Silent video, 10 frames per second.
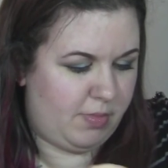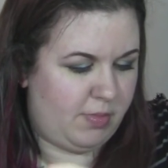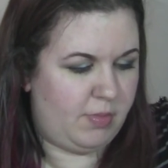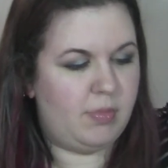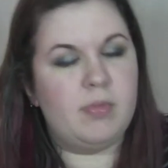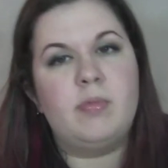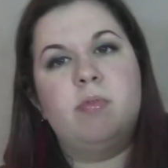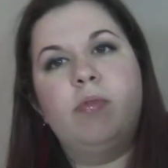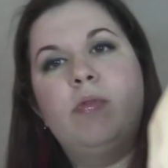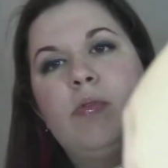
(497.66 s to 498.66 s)

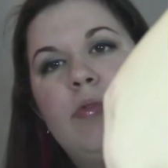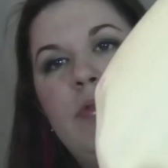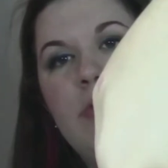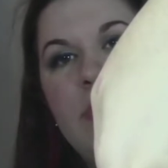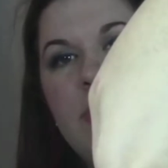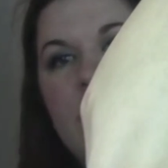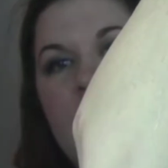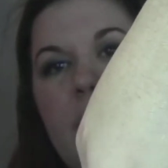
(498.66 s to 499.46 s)
No one is speaking in this clip.